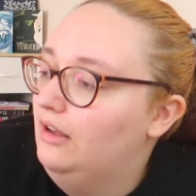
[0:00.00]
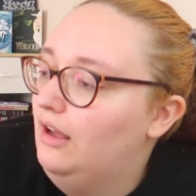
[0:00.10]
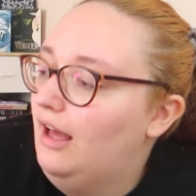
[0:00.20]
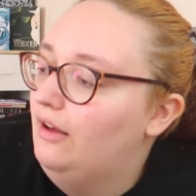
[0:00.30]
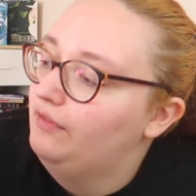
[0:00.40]

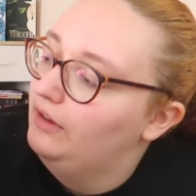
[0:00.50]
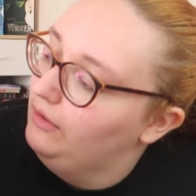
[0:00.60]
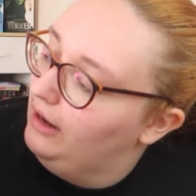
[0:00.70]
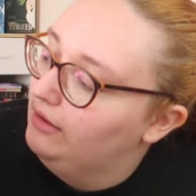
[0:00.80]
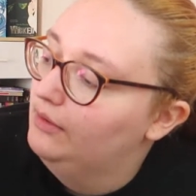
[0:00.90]

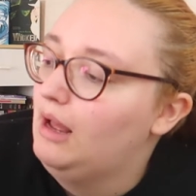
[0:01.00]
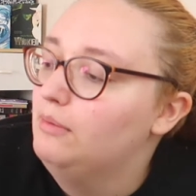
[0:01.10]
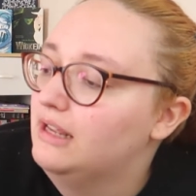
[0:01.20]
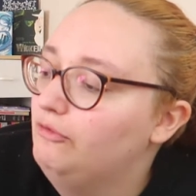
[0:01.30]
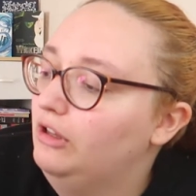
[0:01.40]
alright, I
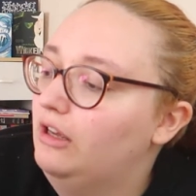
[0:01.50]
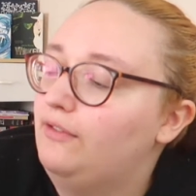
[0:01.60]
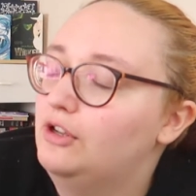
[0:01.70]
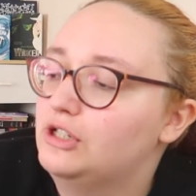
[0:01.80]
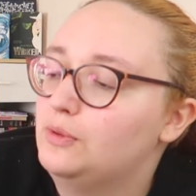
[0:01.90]
was getting really
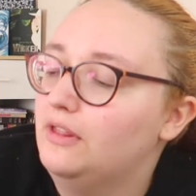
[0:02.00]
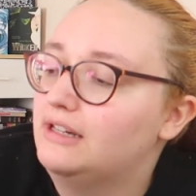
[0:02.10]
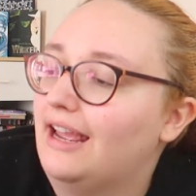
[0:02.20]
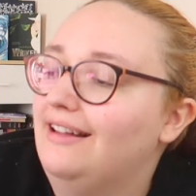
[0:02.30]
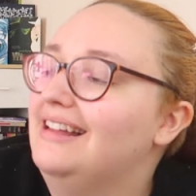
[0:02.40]
confused as to what the
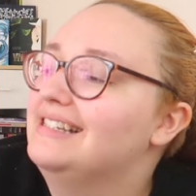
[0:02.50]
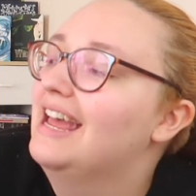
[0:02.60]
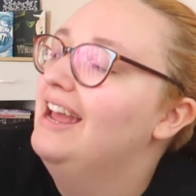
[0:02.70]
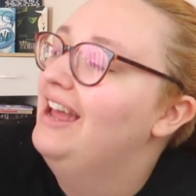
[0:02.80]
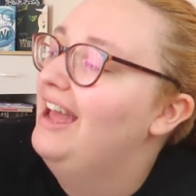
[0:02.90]
title is.
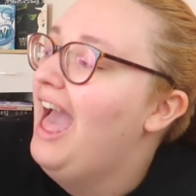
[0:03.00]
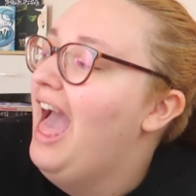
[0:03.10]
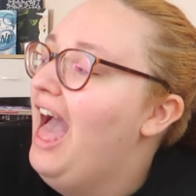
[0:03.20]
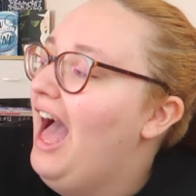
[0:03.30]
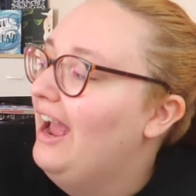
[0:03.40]

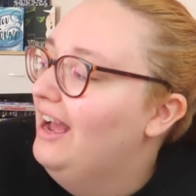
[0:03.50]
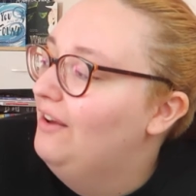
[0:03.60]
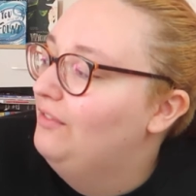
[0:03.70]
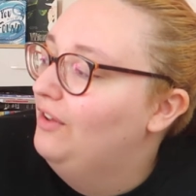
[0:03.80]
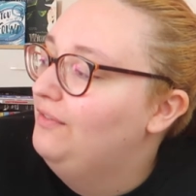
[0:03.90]
I
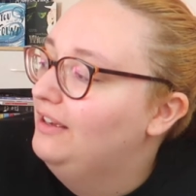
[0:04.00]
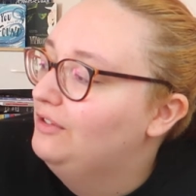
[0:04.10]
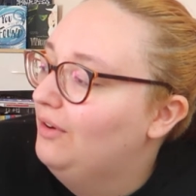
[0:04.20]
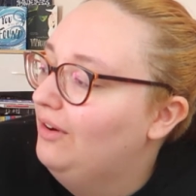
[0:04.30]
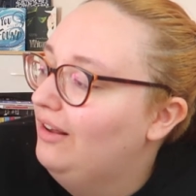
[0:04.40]
have
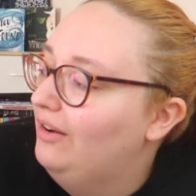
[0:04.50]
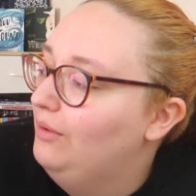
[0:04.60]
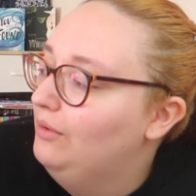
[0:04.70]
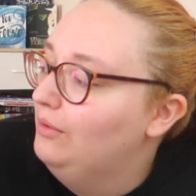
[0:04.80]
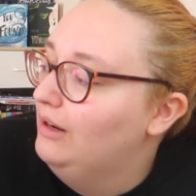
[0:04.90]
Victor
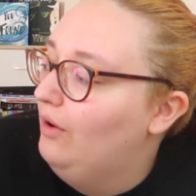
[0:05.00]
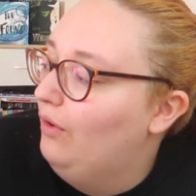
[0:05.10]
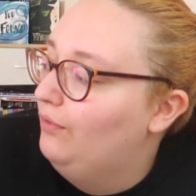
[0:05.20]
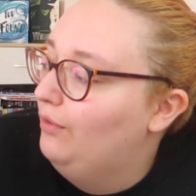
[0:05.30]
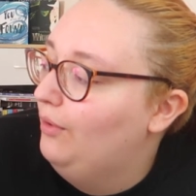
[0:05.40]
ou les
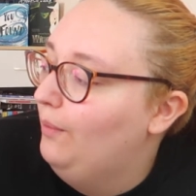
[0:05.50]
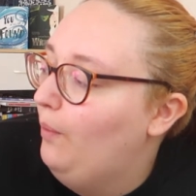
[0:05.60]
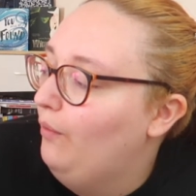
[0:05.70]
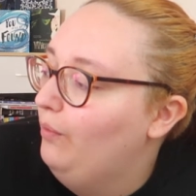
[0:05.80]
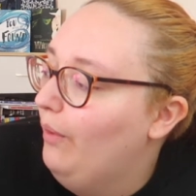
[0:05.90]
enfants au
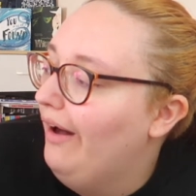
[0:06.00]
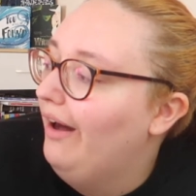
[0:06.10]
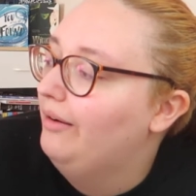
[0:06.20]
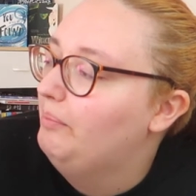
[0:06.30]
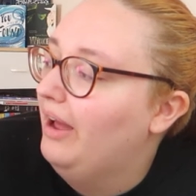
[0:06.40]

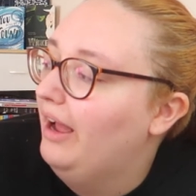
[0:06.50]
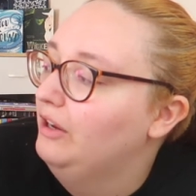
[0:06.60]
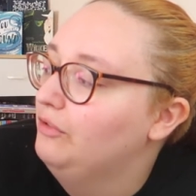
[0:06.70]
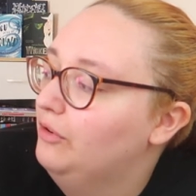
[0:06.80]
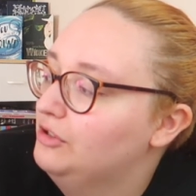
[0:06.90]
pouvoir
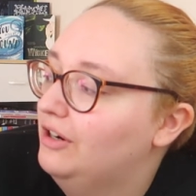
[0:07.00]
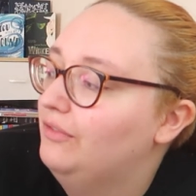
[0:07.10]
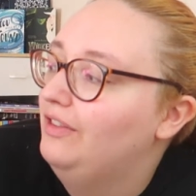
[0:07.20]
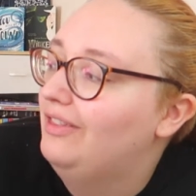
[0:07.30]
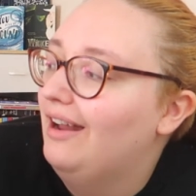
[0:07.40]
by Roger
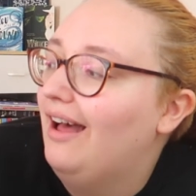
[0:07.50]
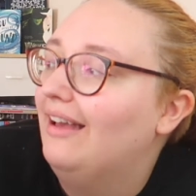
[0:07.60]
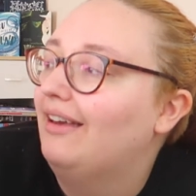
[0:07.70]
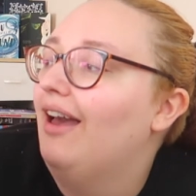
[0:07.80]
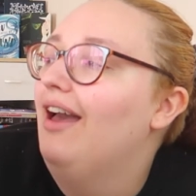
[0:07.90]

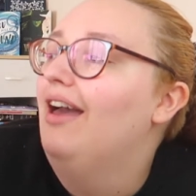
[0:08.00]
Vitrac.